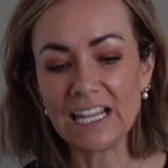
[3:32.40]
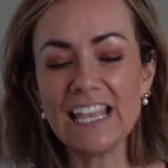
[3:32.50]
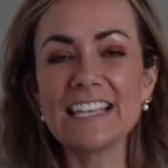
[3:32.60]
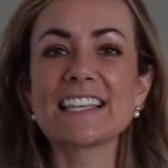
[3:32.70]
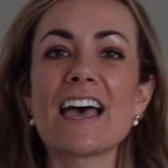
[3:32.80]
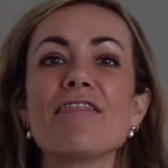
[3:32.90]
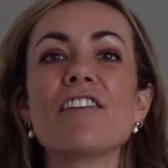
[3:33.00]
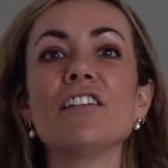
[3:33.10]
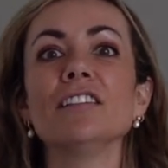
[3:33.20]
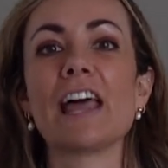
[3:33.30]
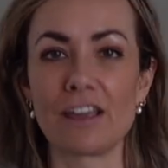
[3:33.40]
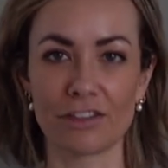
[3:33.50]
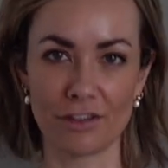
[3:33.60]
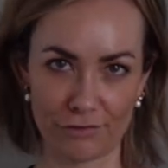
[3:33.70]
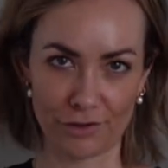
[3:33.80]
is the
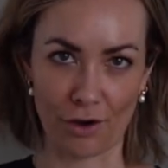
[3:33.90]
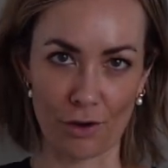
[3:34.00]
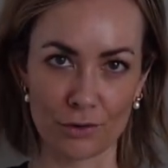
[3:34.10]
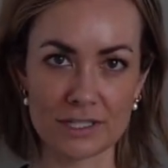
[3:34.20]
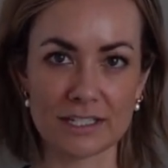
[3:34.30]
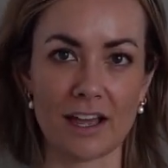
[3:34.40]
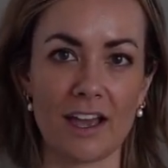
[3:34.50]
length of the coat.